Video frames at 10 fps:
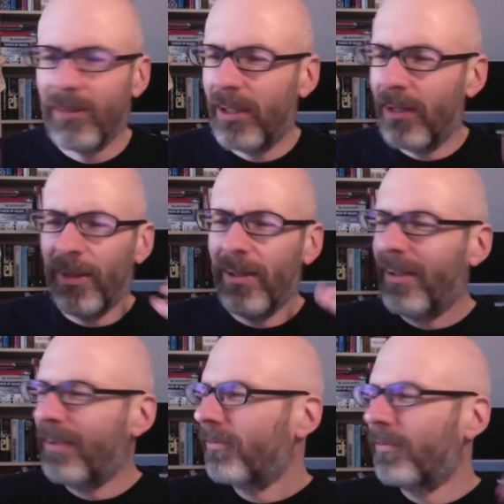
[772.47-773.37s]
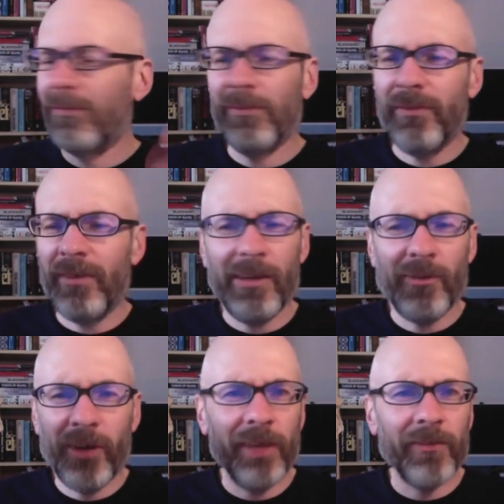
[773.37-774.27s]

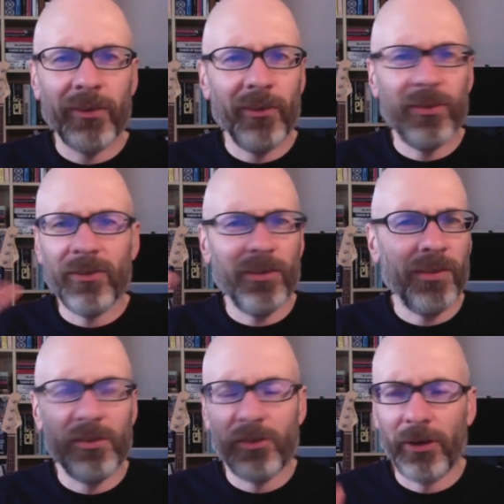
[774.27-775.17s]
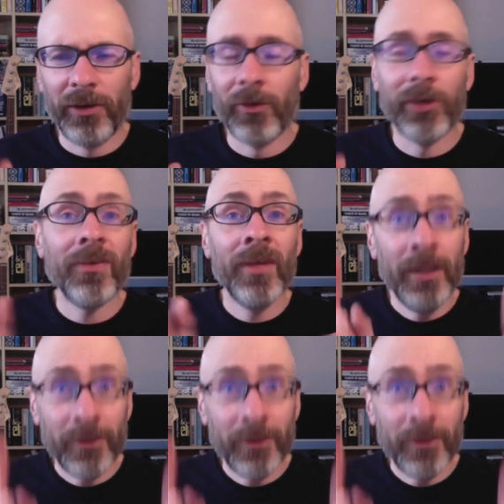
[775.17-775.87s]
whatever. Those are just the jargon words.